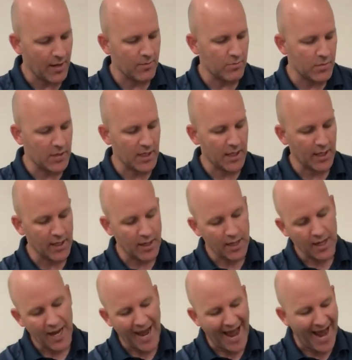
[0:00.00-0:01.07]
get
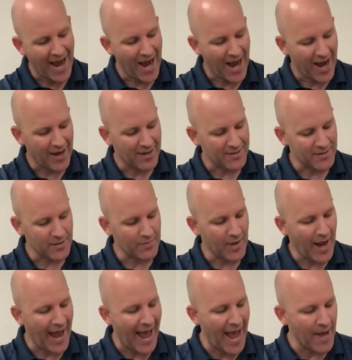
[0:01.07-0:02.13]
some
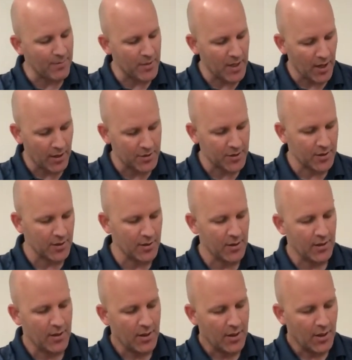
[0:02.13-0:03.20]
abduction
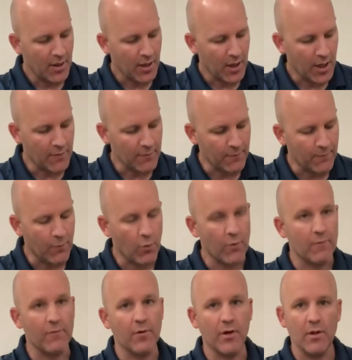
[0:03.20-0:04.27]
of the
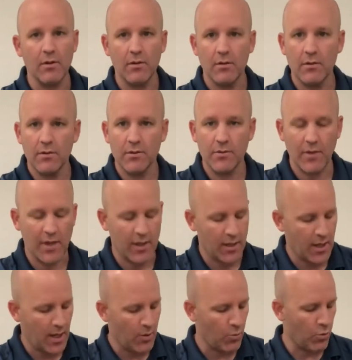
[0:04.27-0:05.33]
forefoot. So I can
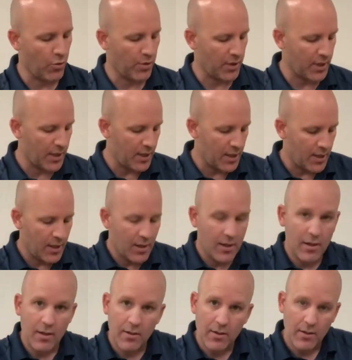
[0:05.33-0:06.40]
kind of work
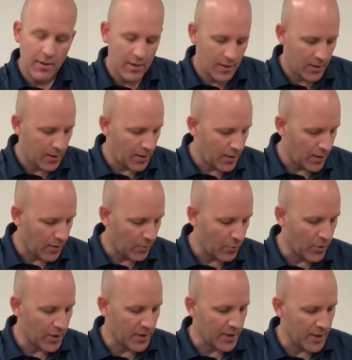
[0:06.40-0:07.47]

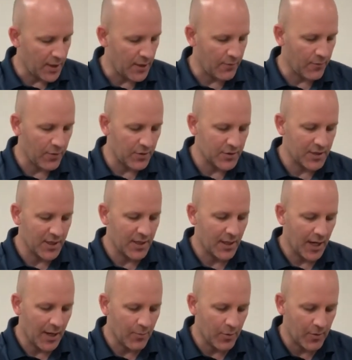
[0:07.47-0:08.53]
with eversion,
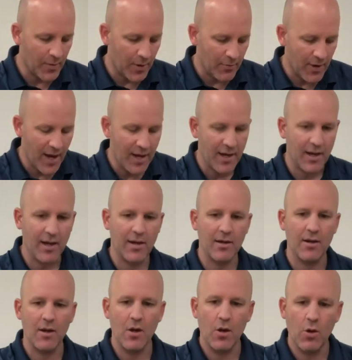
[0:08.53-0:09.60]
and with my right hand
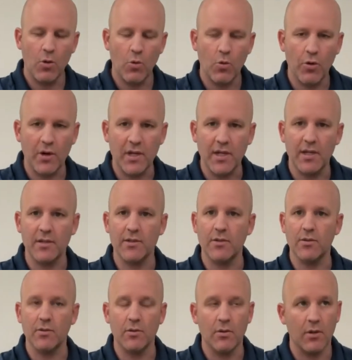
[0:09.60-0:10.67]
working
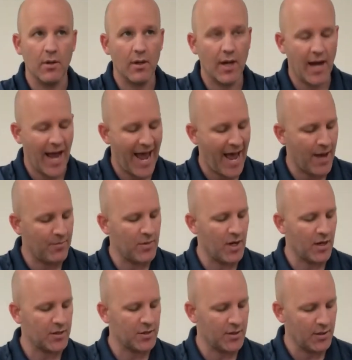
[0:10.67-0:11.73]
into
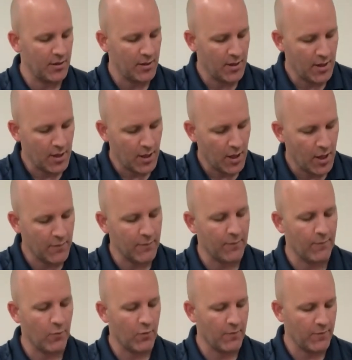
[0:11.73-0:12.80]
abduction of the
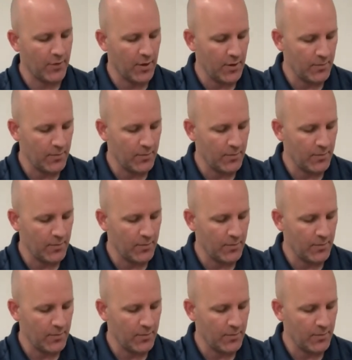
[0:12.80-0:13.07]
forefoot,